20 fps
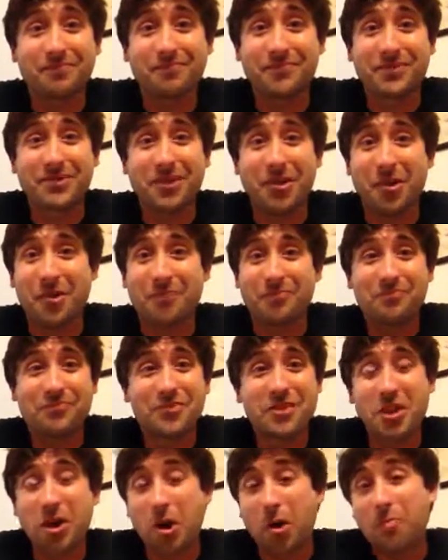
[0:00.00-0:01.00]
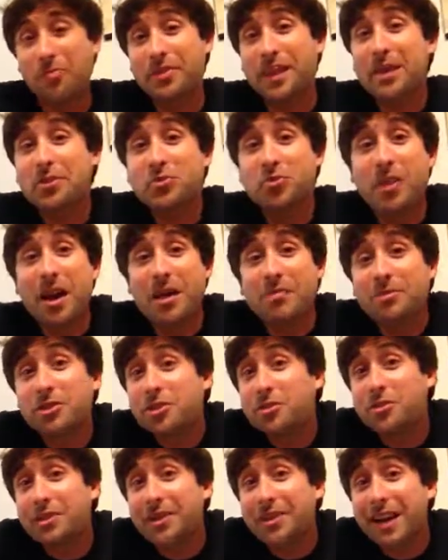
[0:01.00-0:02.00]
So, that's what I'm
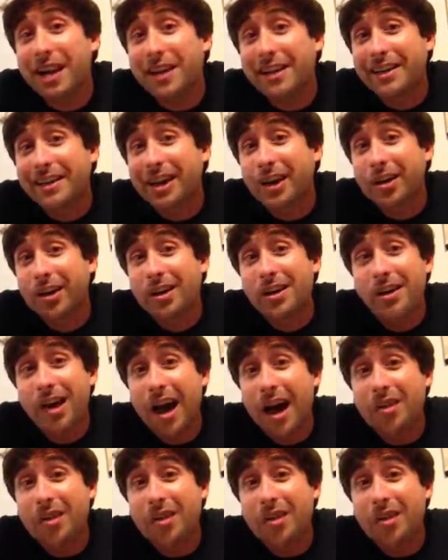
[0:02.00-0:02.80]
doing tonight, Kara.